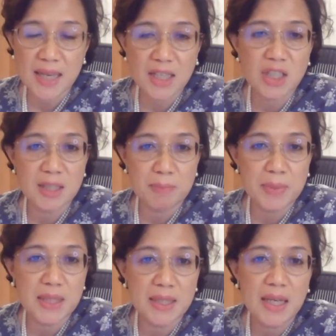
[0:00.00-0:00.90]
actually
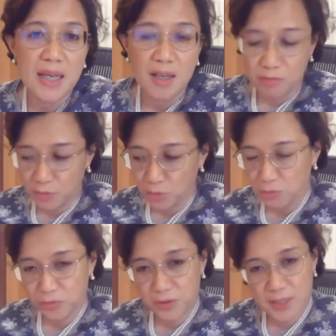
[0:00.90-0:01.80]
been
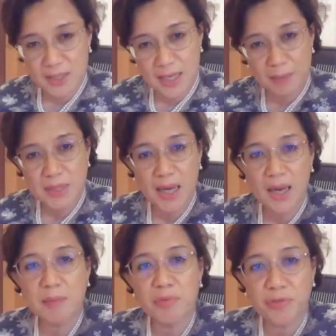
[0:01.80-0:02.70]
for the same
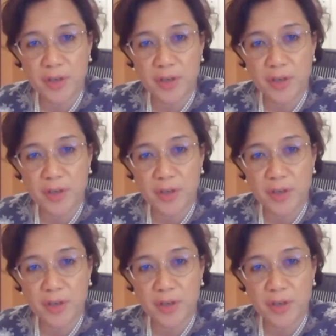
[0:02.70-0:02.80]
time